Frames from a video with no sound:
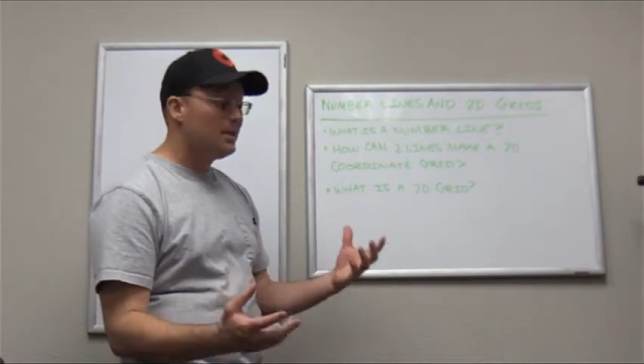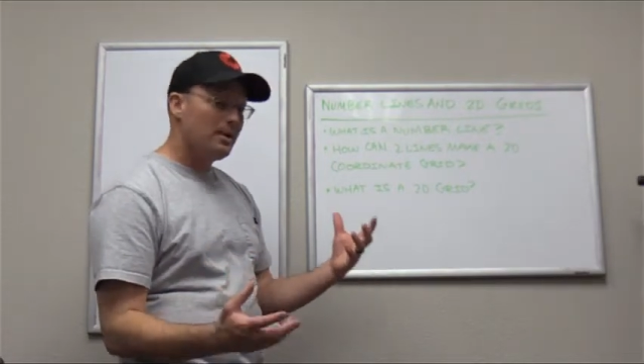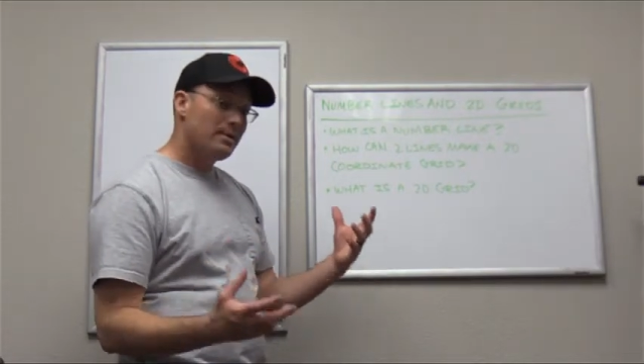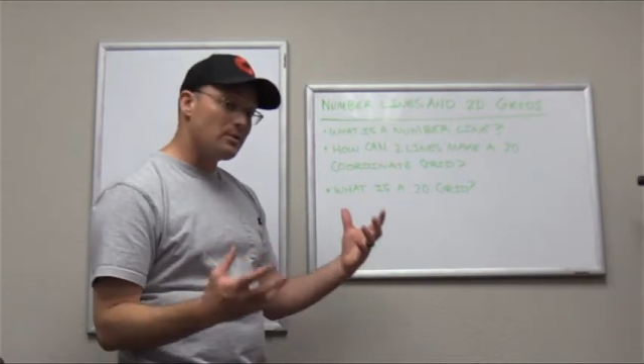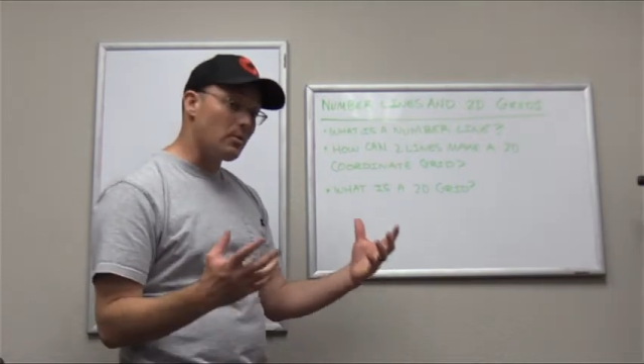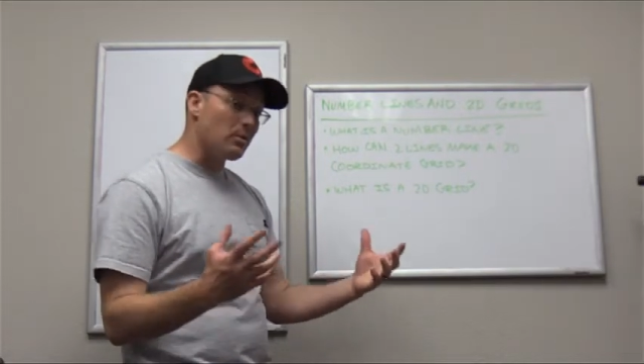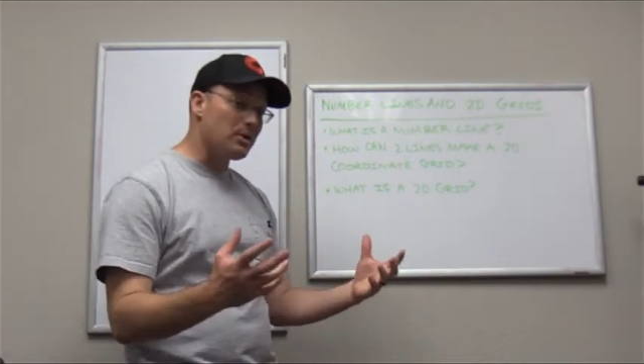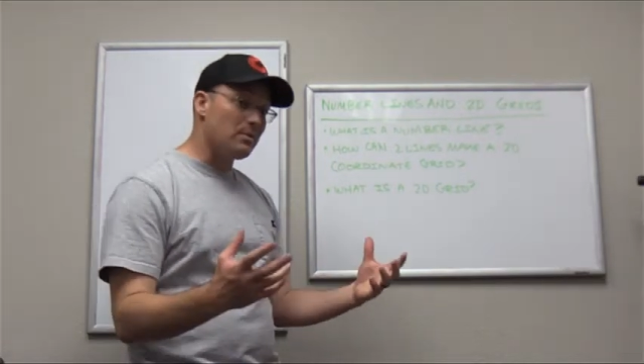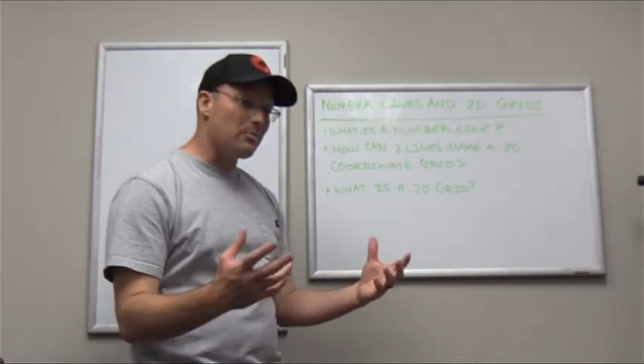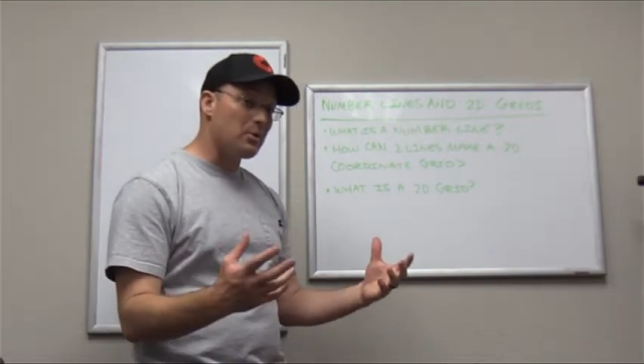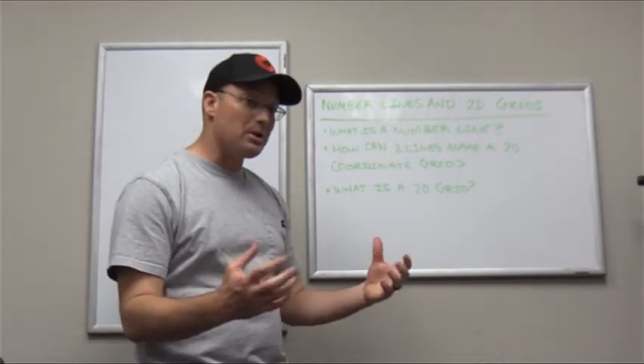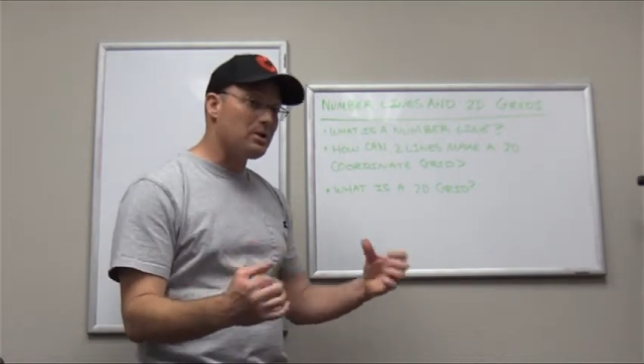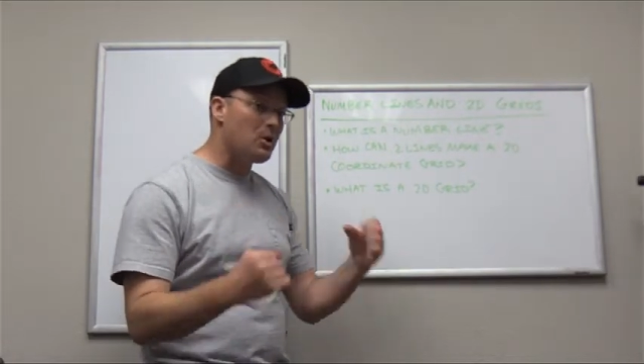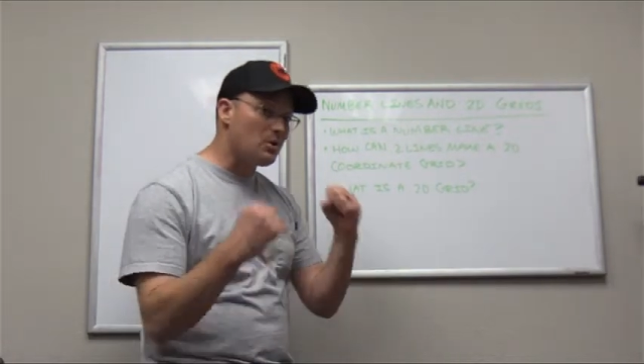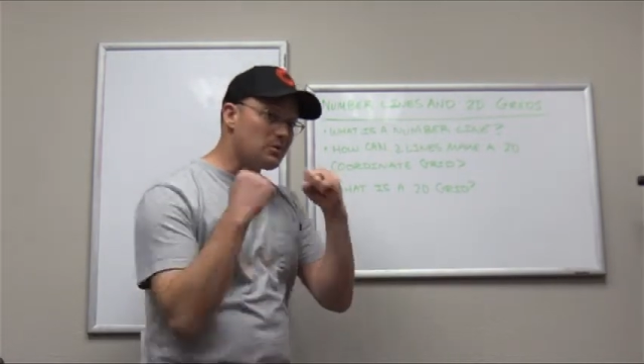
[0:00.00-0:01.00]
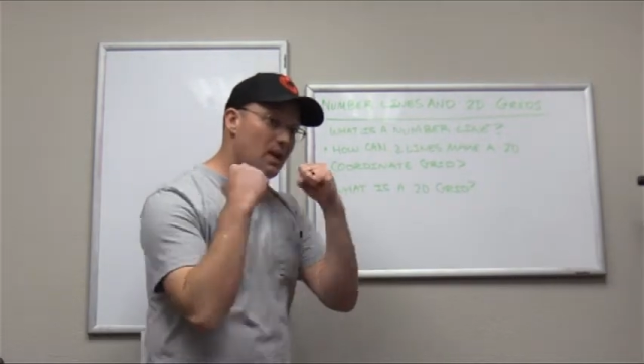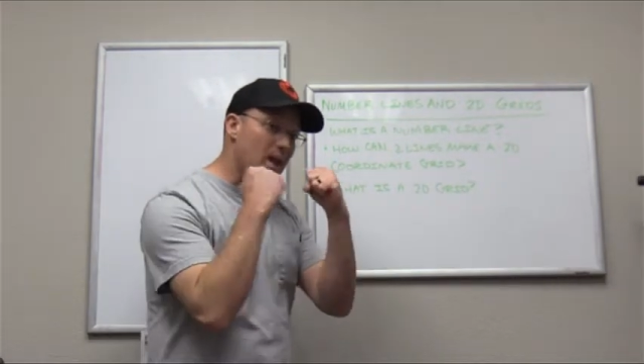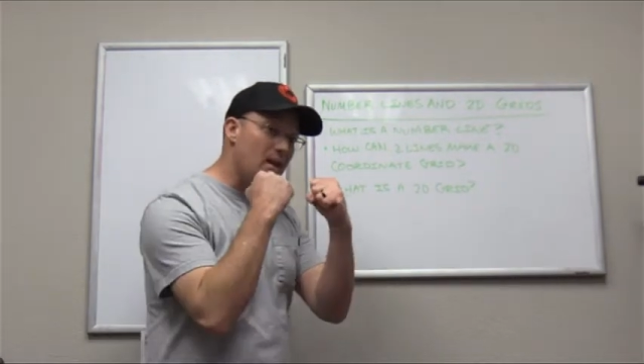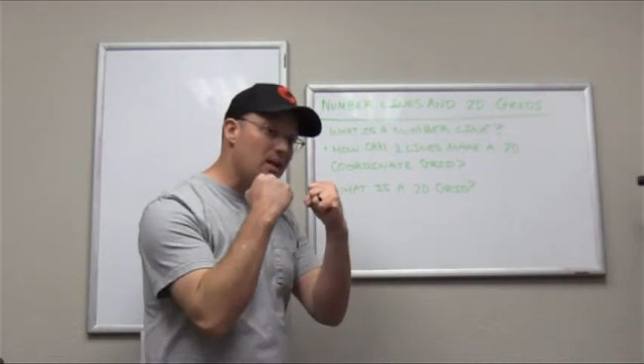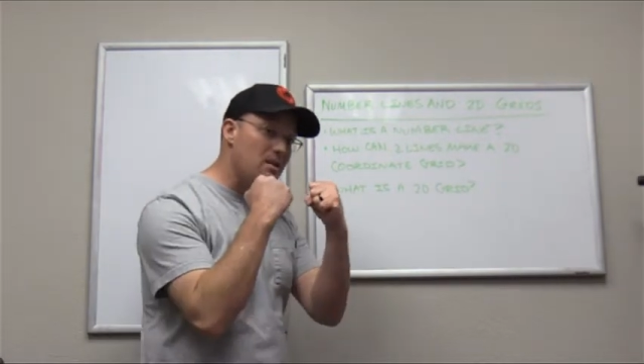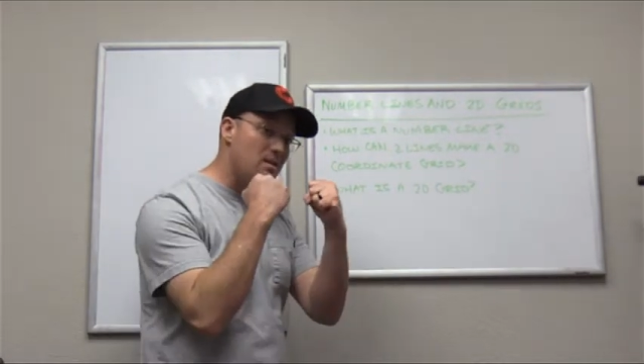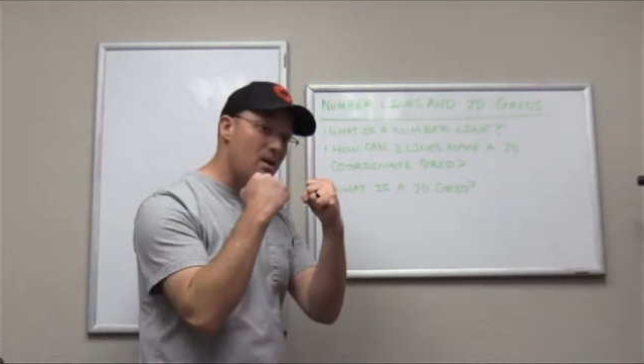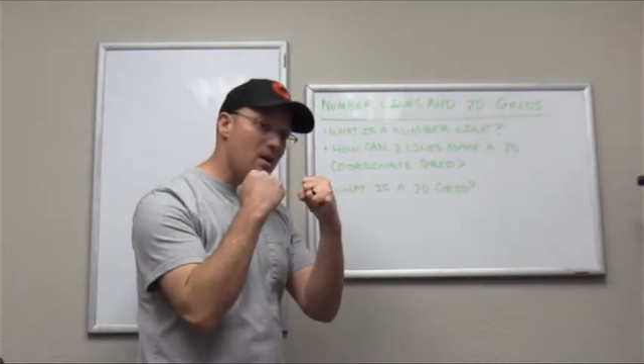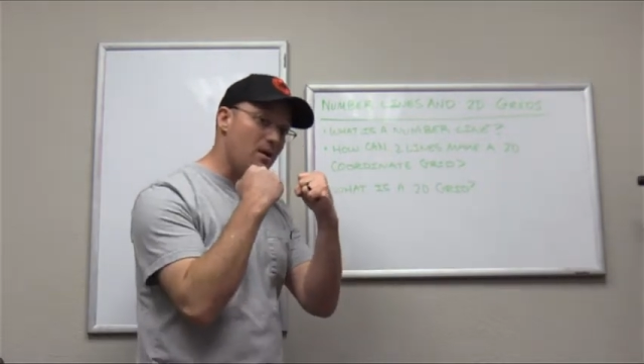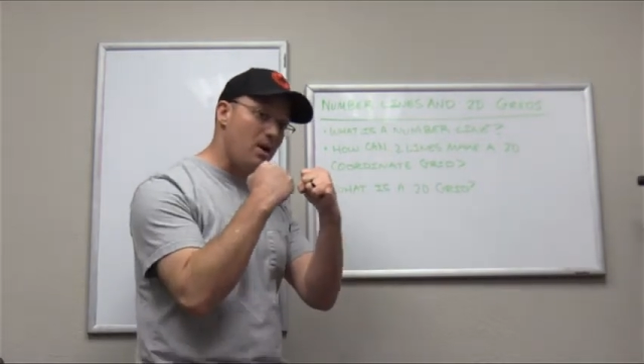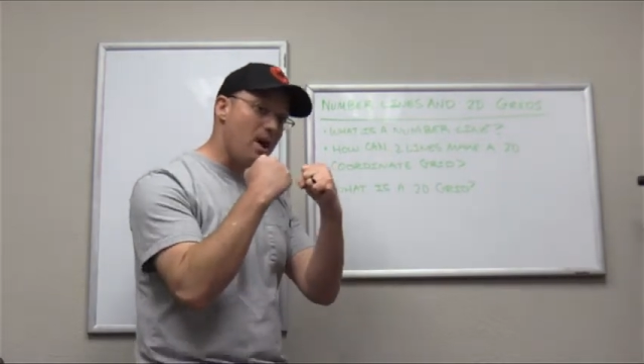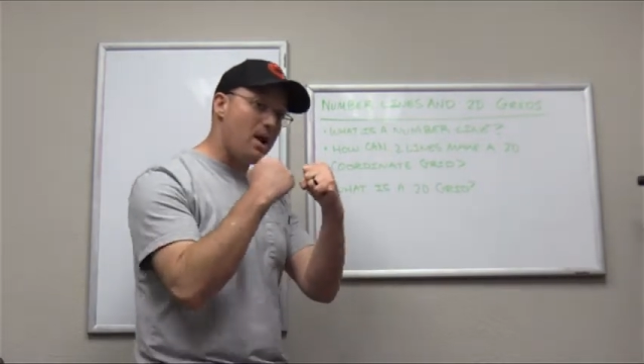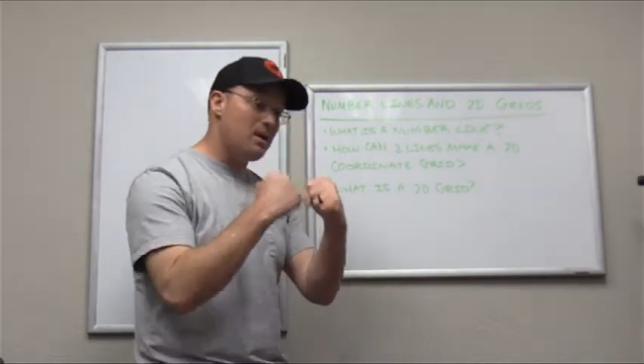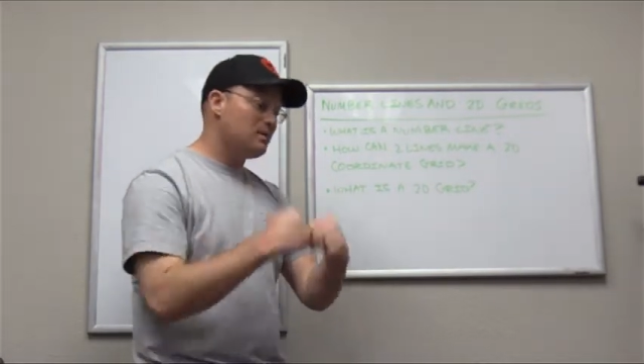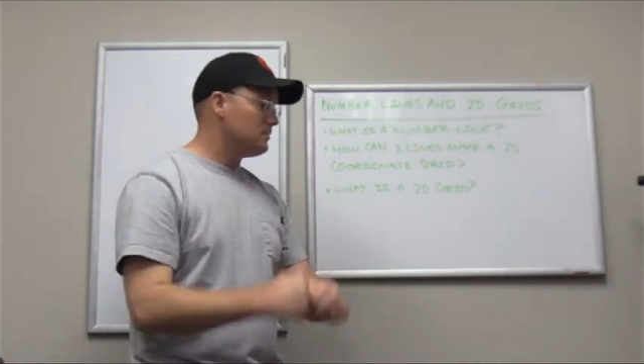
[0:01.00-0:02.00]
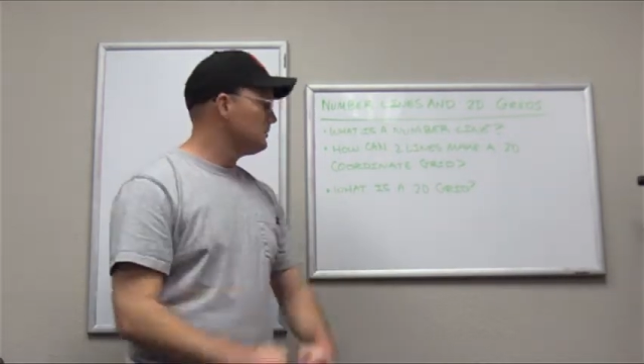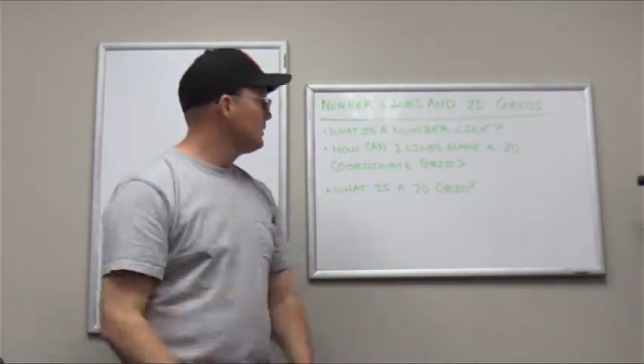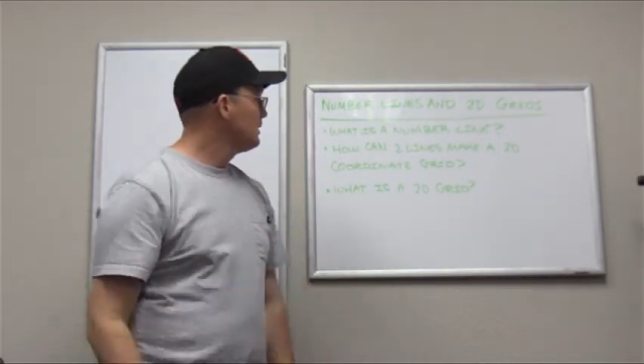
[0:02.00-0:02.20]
So we're getting pretty close. Hang in there, right?